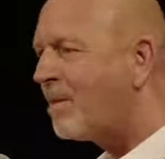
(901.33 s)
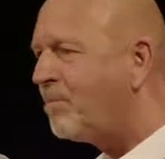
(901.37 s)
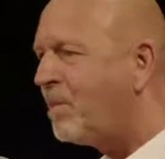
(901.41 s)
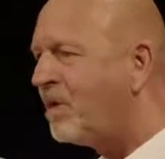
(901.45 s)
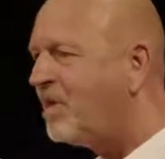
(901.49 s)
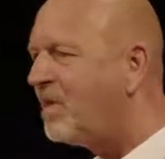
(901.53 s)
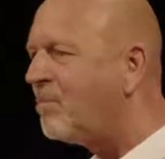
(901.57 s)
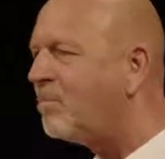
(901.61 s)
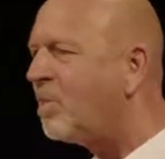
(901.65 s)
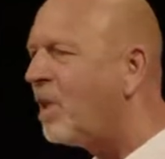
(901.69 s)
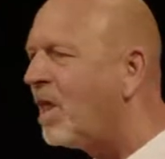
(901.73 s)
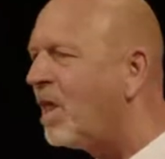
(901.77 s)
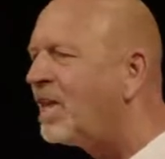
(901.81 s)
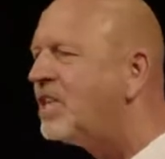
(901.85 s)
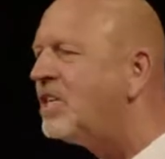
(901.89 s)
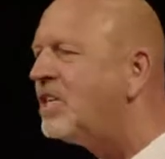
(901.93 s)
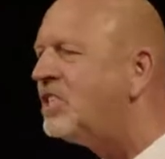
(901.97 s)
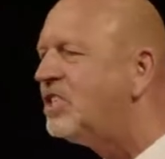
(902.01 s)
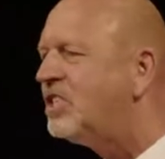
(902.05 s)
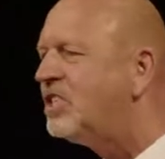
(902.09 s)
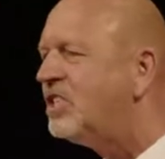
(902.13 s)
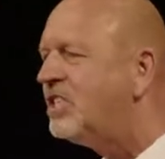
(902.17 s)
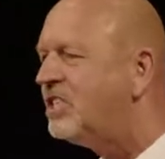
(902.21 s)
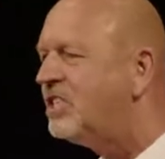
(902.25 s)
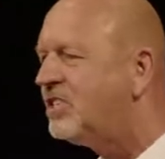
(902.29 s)
by the blood of
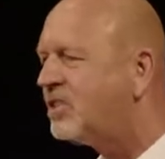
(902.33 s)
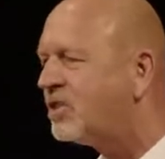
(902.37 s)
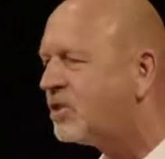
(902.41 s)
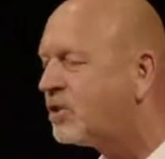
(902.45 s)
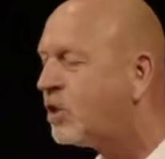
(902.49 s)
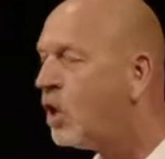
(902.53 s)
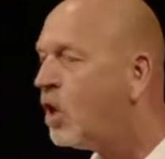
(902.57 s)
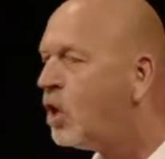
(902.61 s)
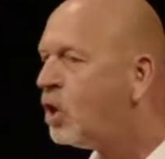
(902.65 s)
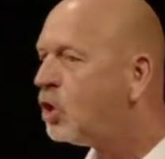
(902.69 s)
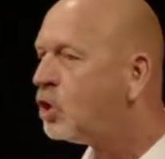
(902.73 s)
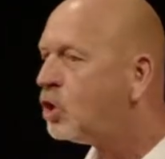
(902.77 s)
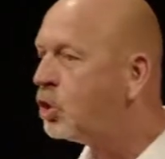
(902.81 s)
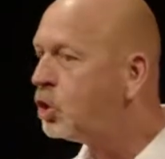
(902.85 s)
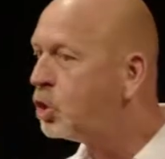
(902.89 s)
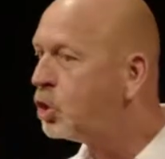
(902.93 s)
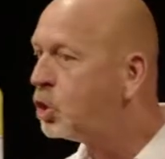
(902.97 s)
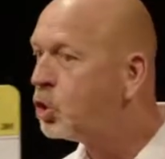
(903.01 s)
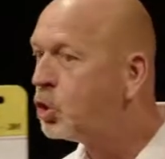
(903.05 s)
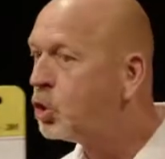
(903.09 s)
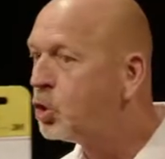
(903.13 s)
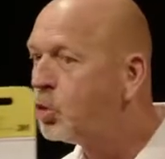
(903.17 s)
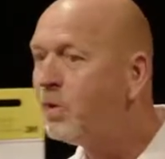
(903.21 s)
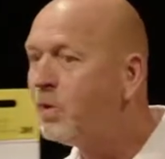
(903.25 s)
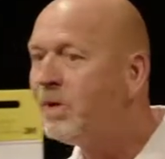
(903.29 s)
Jesus to
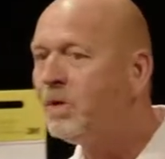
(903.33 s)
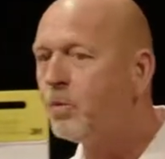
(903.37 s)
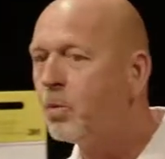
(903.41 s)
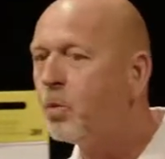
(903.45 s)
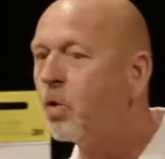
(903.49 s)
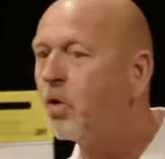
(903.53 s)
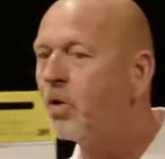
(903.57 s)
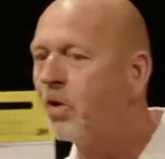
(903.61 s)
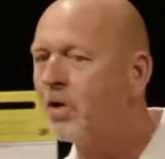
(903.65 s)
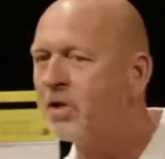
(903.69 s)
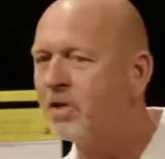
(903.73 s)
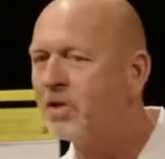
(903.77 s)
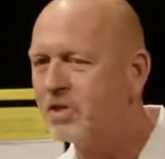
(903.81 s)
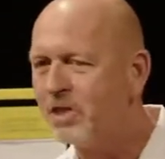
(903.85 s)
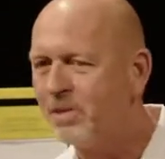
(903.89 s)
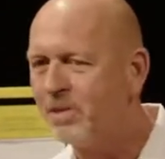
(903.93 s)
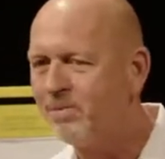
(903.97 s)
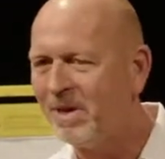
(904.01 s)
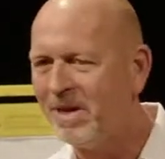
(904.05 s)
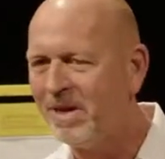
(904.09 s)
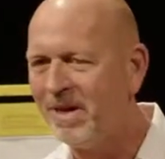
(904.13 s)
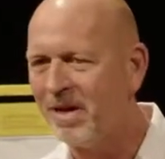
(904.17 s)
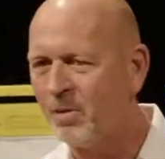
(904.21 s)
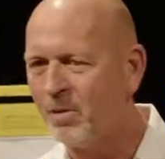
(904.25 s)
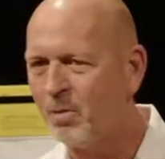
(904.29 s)
who we were to
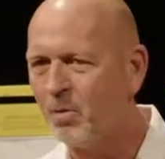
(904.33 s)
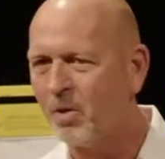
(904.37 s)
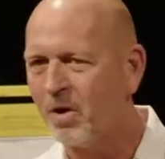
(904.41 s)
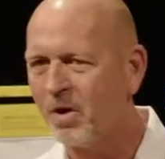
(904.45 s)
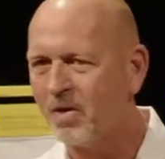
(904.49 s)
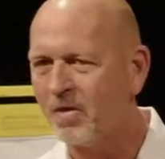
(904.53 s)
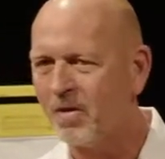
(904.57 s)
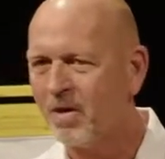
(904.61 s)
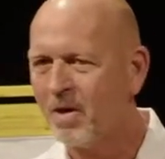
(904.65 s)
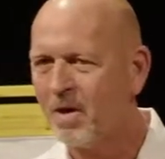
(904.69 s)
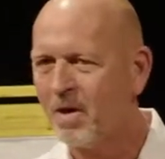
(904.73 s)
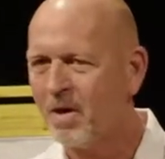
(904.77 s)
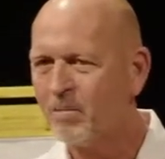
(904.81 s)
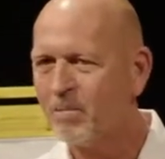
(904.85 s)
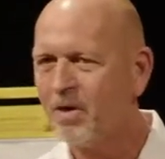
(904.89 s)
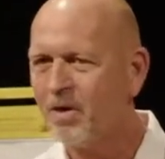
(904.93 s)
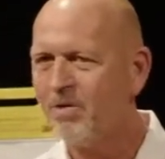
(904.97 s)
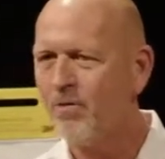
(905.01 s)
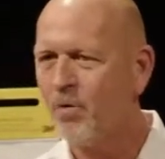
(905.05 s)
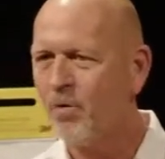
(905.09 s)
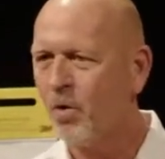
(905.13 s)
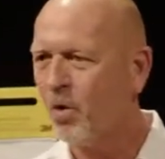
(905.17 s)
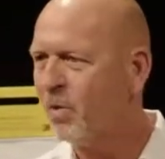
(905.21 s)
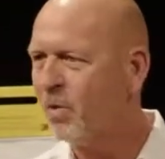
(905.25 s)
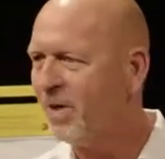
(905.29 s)
begin with
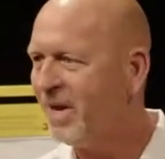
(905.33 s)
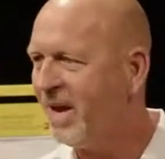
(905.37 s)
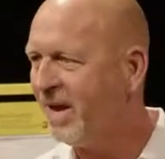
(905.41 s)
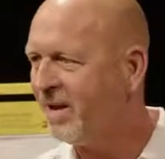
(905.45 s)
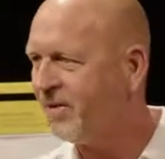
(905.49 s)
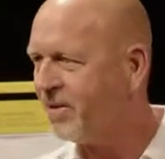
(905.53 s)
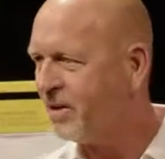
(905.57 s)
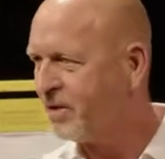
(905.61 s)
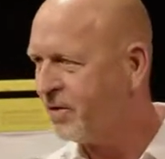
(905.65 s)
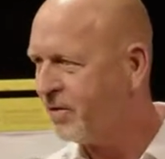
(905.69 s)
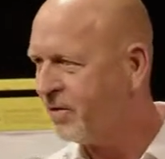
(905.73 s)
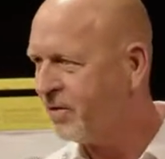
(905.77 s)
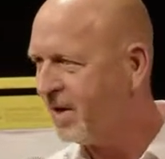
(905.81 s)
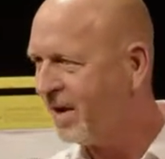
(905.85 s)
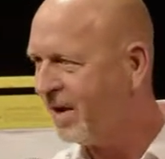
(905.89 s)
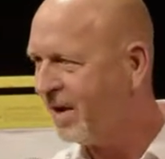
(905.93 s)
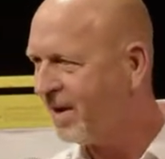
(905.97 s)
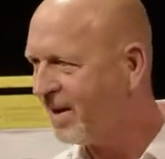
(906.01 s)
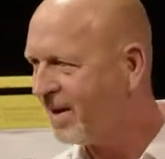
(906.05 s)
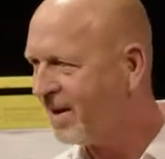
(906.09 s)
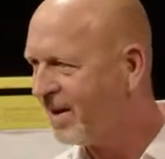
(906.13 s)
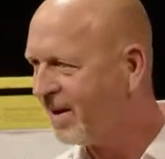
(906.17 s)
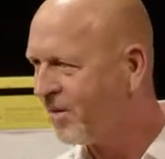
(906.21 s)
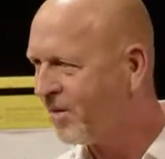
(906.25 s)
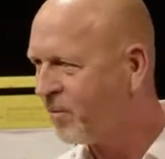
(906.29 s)
before we ate the tree,
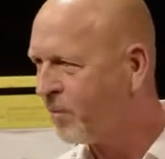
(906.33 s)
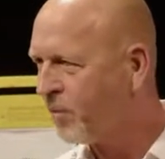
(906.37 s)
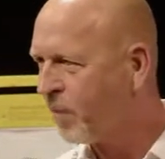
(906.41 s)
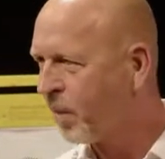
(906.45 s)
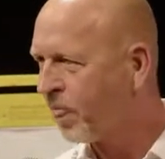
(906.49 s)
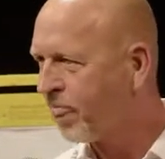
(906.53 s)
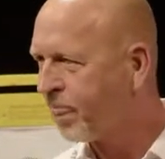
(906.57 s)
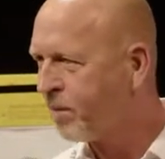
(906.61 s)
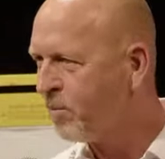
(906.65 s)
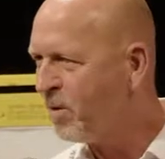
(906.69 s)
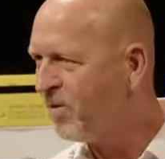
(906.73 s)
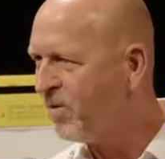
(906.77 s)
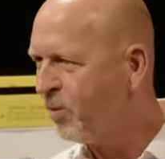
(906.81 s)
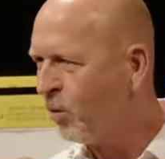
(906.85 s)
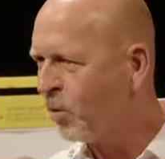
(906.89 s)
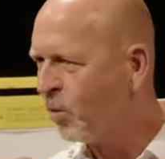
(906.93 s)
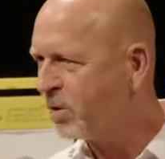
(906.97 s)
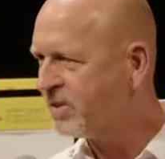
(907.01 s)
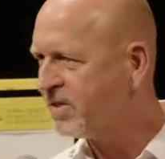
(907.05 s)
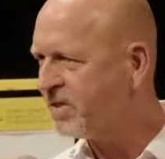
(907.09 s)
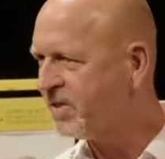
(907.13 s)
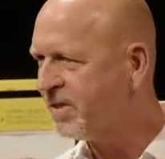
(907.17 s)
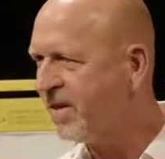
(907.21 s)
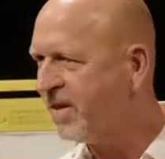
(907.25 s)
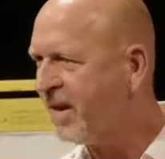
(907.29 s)
before
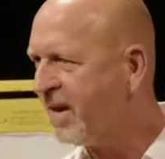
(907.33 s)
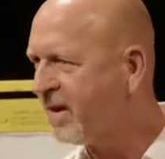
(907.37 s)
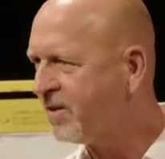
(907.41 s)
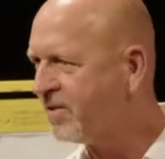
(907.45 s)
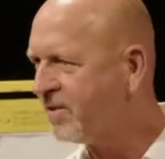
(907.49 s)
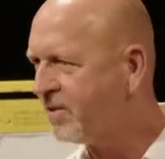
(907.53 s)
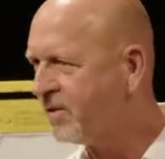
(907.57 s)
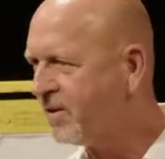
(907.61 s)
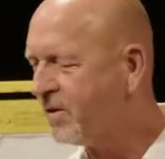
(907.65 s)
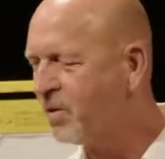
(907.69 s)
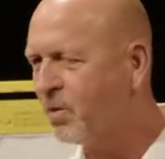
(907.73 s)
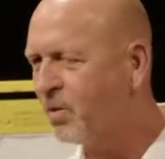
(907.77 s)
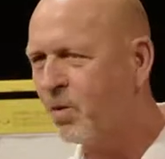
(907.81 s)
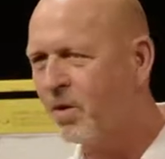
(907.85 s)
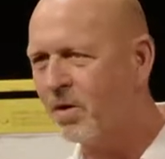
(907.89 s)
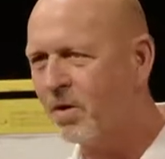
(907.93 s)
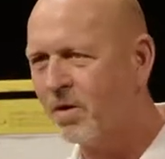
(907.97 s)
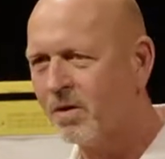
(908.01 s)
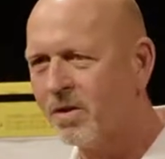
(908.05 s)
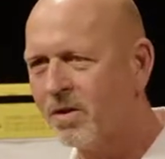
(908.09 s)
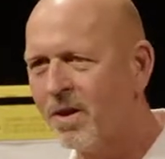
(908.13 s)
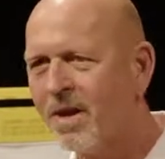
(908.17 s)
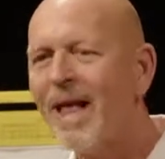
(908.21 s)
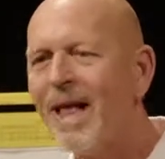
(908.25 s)
sin entered the world.